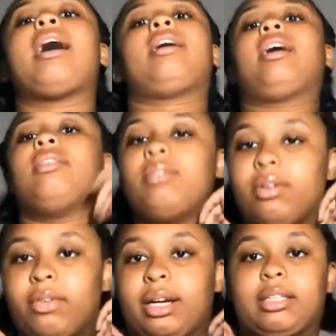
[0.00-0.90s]
I don't know
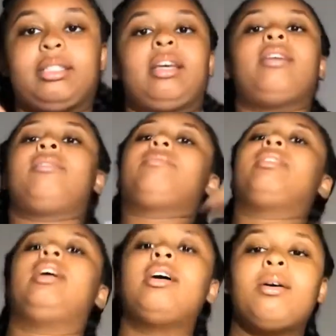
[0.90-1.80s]
if y'all could tell,
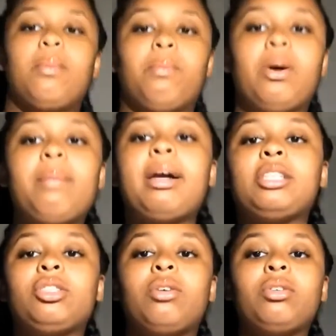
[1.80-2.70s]
one of my
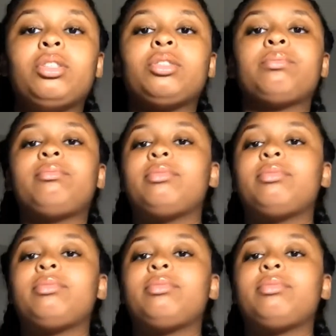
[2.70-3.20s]
shoulders